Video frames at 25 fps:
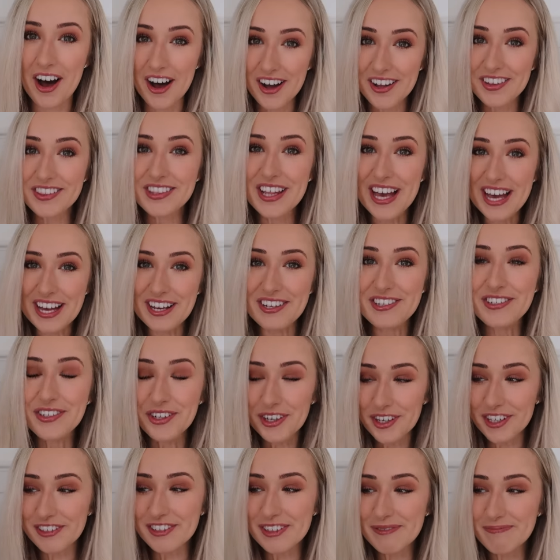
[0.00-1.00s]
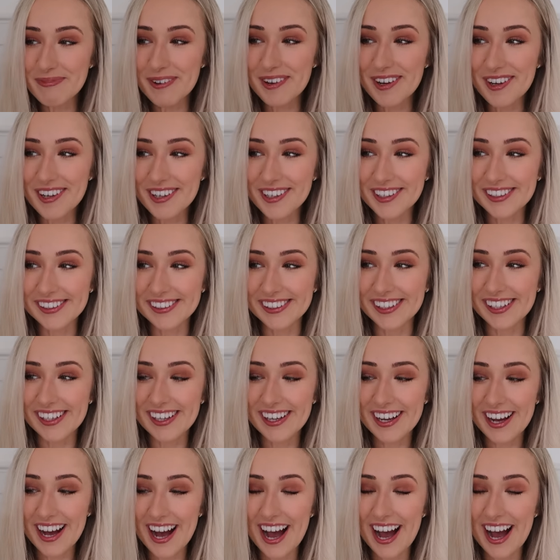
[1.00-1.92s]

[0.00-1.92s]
Aren't they adorable?